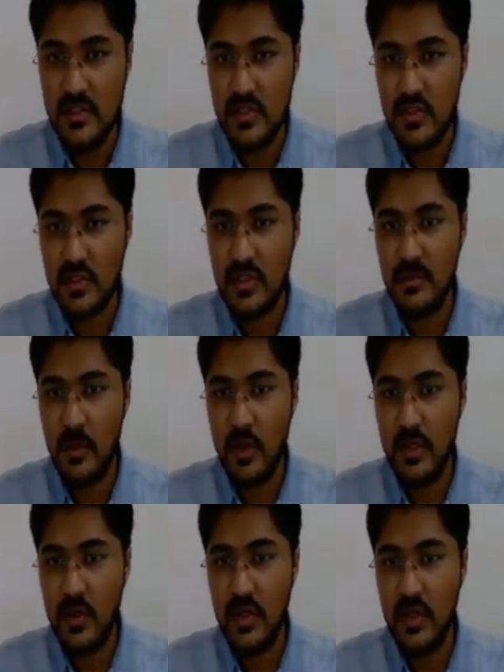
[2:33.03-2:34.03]
So the
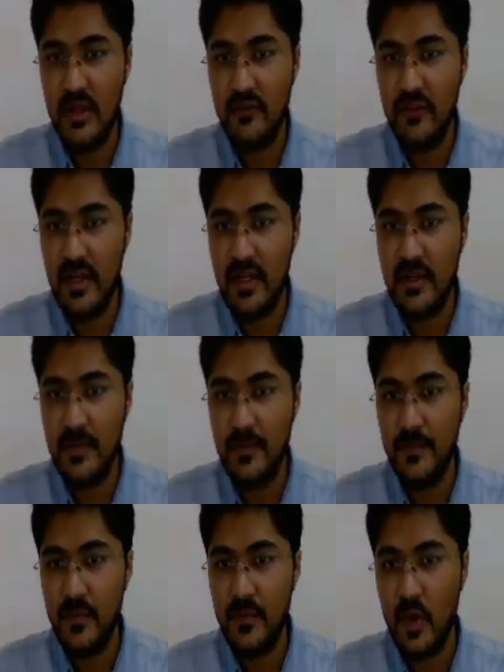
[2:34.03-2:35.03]
molecular weight
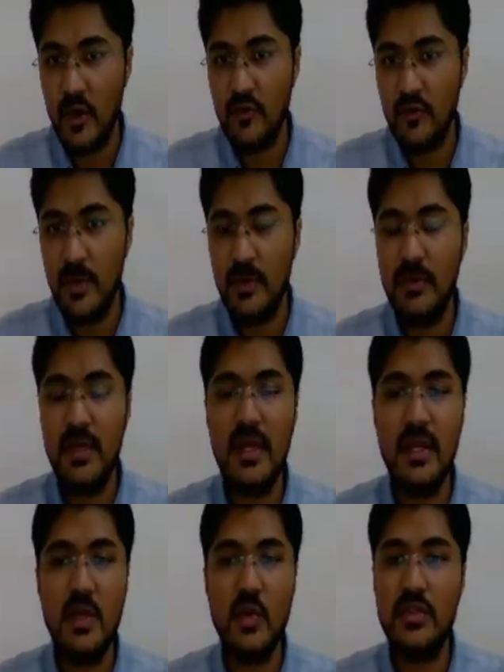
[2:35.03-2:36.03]
of
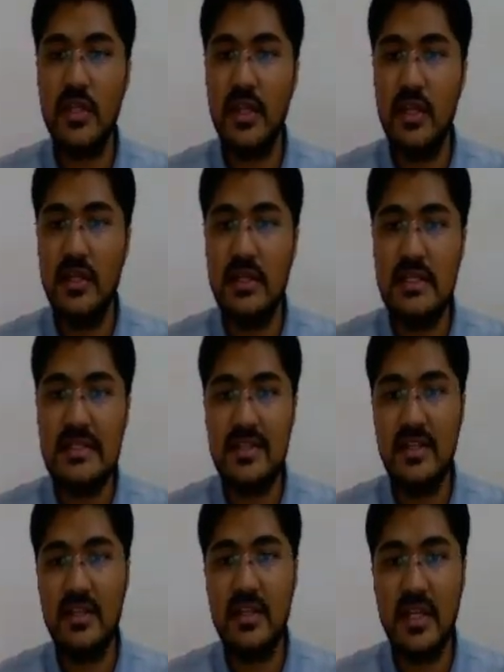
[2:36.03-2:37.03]
PB No3 is
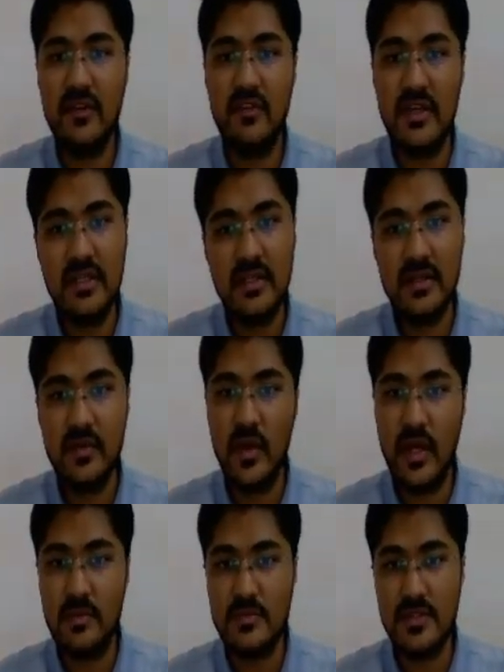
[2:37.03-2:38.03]
331
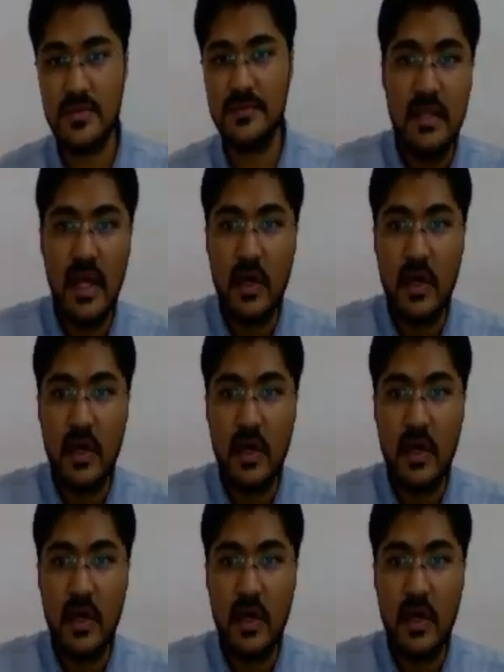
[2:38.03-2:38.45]
grams.